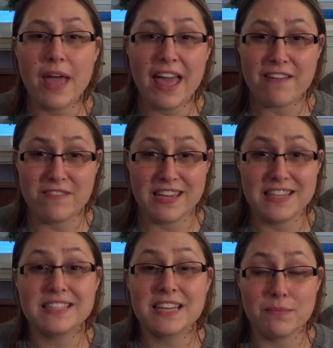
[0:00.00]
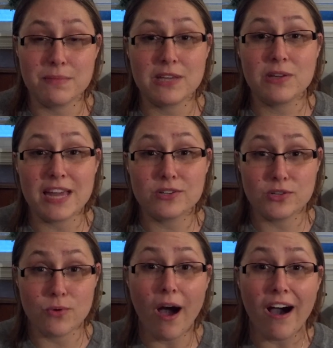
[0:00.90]
heavy that's going to make you get
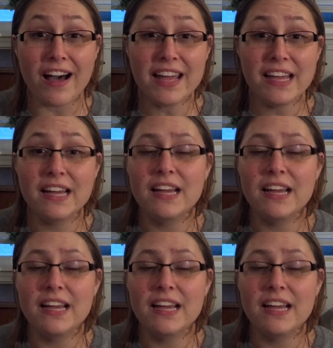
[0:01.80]
too hot.